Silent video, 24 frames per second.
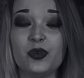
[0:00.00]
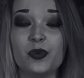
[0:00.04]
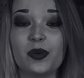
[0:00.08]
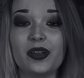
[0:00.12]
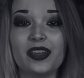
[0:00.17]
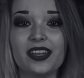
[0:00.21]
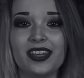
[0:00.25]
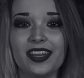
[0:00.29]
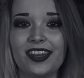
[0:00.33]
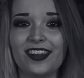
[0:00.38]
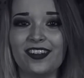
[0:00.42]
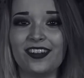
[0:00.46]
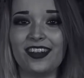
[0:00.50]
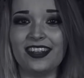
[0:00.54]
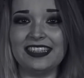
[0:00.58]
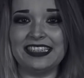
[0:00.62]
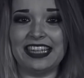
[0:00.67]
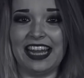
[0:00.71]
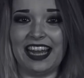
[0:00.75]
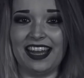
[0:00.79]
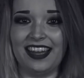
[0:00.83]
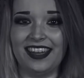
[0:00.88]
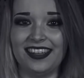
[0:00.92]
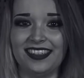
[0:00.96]
were here
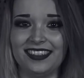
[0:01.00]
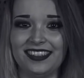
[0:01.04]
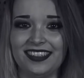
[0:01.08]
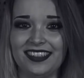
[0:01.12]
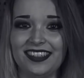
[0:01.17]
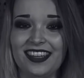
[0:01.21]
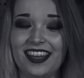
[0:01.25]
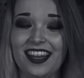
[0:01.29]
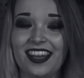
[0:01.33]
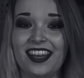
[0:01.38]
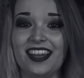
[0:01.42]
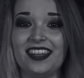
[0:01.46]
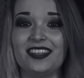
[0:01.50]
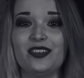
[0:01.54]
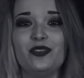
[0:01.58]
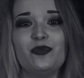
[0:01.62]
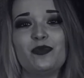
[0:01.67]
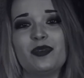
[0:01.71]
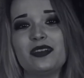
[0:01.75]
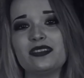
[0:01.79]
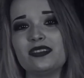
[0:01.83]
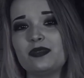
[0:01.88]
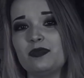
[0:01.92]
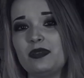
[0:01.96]
again. You
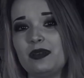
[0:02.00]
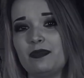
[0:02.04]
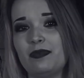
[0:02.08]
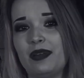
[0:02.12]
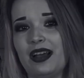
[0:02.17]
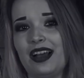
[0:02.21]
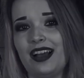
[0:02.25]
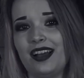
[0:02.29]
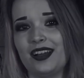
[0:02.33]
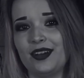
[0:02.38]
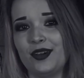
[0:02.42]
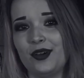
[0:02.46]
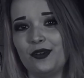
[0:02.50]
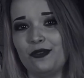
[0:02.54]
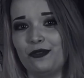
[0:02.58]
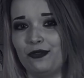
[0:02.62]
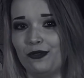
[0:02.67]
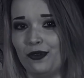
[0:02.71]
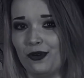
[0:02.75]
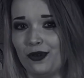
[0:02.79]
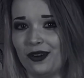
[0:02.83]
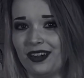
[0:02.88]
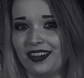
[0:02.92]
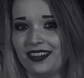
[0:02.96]
must be back
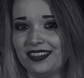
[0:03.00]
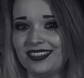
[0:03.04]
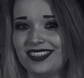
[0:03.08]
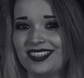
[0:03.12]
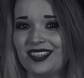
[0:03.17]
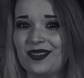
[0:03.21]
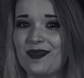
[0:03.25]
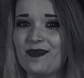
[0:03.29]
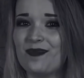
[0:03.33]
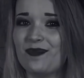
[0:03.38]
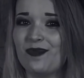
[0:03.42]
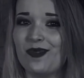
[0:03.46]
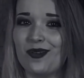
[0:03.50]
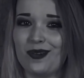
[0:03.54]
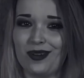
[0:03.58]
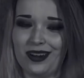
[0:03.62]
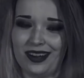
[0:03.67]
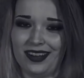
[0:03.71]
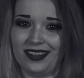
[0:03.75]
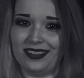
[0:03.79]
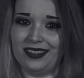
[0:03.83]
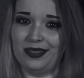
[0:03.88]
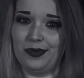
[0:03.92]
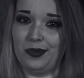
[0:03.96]
for some
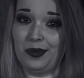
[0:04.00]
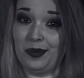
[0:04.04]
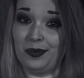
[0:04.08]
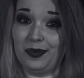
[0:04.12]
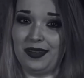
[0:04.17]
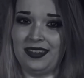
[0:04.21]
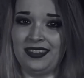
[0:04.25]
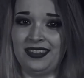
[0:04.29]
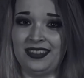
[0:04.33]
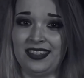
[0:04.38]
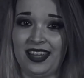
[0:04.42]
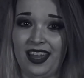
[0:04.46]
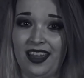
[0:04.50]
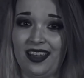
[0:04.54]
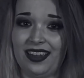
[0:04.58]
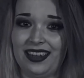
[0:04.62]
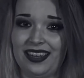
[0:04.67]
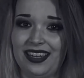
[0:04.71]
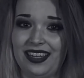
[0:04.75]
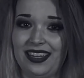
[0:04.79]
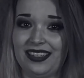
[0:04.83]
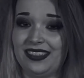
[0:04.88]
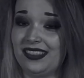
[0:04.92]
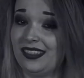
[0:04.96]
more spooky,
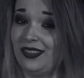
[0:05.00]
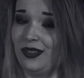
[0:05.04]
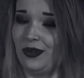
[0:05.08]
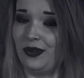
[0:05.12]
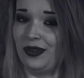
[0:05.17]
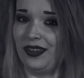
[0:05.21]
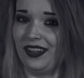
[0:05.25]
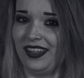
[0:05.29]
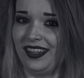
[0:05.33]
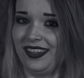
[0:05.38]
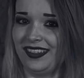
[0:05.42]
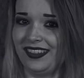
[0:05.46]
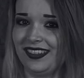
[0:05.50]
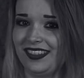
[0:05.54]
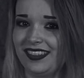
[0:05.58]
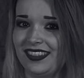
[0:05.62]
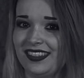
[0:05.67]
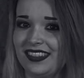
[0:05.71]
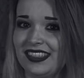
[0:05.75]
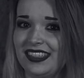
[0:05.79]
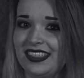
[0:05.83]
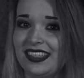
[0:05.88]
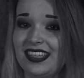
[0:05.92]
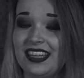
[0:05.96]
scary stories.
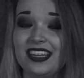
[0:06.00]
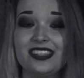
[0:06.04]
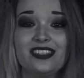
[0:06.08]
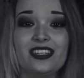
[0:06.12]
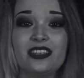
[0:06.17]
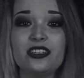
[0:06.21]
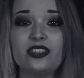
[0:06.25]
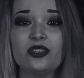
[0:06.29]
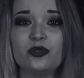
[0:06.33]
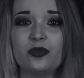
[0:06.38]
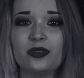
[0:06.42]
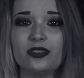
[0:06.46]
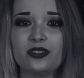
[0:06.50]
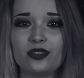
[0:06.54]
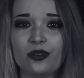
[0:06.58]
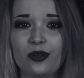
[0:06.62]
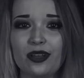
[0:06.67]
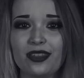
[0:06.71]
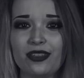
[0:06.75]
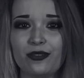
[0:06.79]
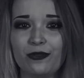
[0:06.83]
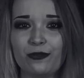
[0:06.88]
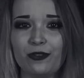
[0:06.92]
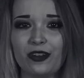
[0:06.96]
Did you enjoy
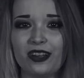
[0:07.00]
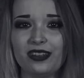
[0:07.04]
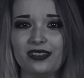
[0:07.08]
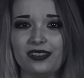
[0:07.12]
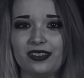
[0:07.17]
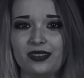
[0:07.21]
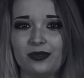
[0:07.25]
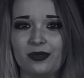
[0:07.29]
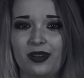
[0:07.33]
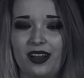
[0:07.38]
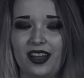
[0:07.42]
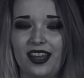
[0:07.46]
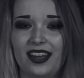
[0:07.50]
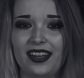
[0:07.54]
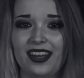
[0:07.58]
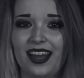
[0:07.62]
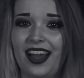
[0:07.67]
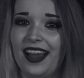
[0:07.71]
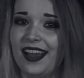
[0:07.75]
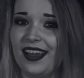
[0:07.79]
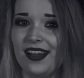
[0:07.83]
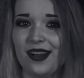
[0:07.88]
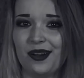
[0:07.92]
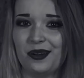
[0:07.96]
the first one?
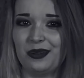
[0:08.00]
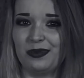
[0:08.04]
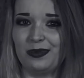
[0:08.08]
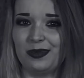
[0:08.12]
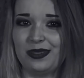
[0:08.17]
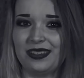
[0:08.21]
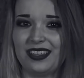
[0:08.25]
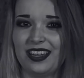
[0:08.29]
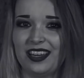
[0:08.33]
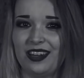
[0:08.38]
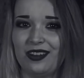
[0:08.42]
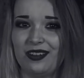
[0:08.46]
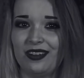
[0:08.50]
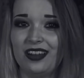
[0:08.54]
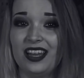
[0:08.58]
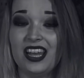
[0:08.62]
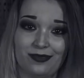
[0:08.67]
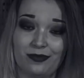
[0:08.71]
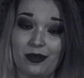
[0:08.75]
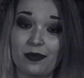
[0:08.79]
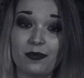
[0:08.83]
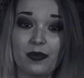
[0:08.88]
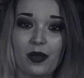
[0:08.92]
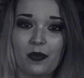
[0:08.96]
I hope so.
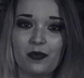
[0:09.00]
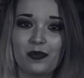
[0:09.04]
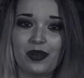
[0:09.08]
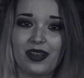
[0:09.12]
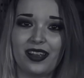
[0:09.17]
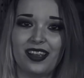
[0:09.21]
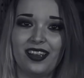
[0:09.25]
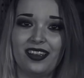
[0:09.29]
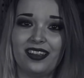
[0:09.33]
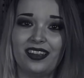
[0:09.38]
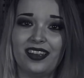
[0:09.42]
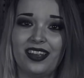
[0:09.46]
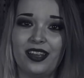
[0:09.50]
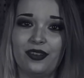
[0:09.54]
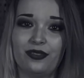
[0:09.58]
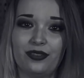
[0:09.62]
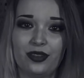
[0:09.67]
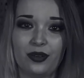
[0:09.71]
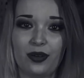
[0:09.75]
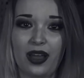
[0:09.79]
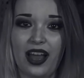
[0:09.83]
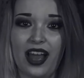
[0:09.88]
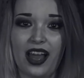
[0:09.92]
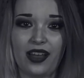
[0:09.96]
Remember, if
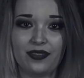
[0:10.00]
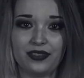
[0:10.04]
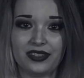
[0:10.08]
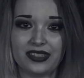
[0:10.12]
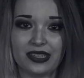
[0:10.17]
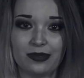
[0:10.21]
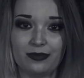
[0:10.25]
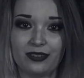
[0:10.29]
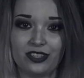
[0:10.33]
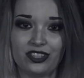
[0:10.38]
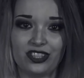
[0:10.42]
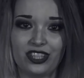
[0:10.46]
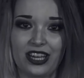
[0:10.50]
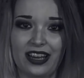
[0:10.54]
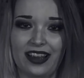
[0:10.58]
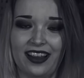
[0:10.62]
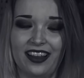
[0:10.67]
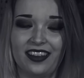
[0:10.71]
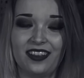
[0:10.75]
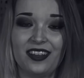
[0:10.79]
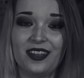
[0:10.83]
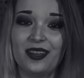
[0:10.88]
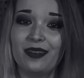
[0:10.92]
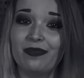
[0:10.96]
you have some to
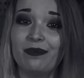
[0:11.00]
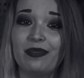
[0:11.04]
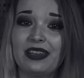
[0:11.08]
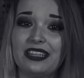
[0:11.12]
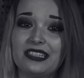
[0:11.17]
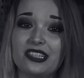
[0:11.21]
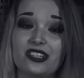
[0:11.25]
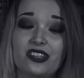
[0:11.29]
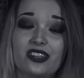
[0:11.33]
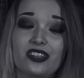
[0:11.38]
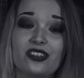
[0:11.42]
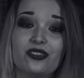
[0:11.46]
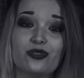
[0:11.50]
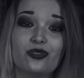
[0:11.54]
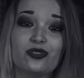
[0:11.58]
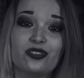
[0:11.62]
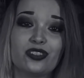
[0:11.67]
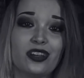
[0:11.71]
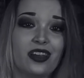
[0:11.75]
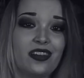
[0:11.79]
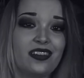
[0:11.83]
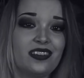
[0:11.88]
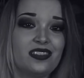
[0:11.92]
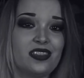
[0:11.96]
share, make sure you're
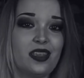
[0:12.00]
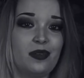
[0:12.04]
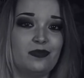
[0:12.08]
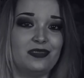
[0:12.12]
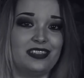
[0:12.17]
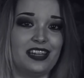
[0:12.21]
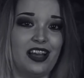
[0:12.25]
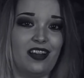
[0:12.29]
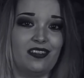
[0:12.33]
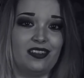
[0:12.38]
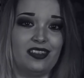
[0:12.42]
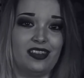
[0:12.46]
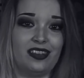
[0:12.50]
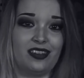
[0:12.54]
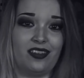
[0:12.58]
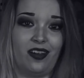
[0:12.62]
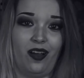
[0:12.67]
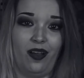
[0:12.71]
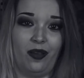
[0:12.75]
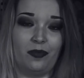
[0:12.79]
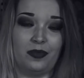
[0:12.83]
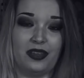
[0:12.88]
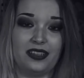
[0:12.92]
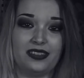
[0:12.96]
sharing them down in the
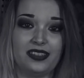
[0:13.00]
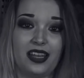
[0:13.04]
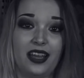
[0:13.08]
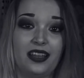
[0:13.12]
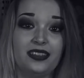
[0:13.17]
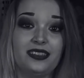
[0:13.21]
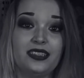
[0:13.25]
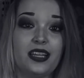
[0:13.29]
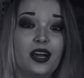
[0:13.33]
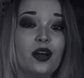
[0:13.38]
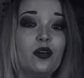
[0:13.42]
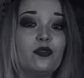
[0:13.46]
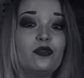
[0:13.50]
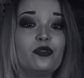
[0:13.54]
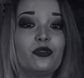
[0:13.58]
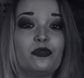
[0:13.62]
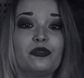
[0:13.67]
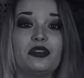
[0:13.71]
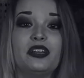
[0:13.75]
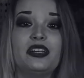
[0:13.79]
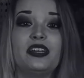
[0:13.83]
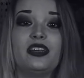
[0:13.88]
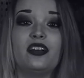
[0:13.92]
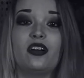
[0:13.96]
comments. I love
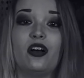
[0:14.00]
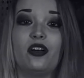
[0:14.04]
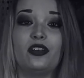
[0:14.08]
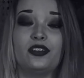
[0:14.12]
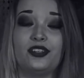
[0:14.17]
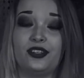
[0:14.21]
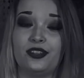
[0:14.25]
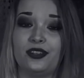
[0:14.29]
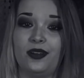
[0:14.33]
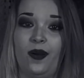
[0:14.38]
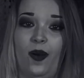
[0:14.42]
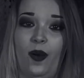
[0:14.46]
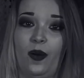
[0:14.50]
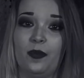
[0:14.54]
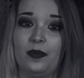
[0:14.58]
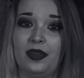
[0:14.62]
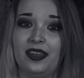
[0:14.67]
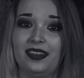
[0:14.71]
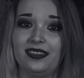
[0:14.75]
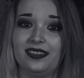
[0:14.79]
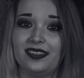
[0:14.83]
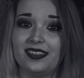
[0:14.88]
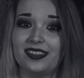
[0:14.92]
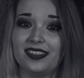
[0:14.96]
reading all your
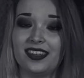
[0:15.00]
comments.